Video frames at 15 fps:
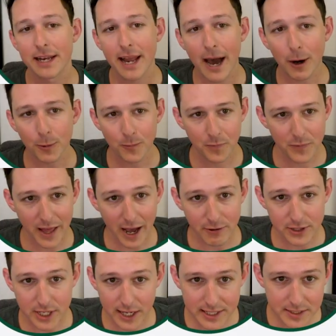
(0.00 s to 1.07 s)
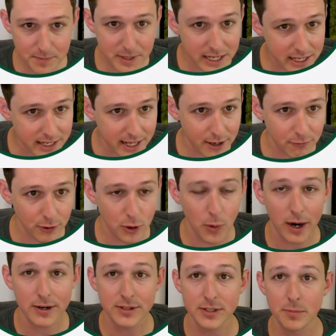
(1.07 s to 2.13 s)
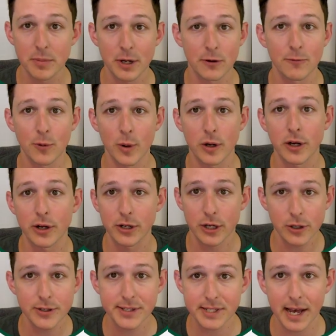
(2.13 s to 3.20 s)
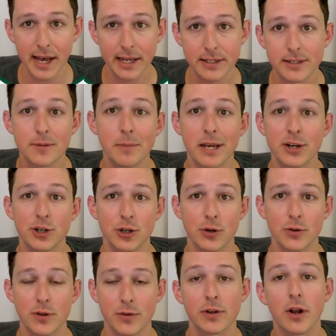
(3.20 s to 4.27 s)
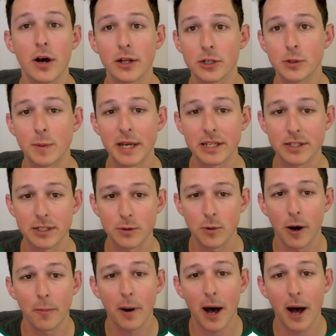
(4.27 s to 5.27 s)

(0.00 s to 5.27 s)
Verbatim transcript: Now, that does mean it requires a bit of work on your side to make sure that the knowledge base is well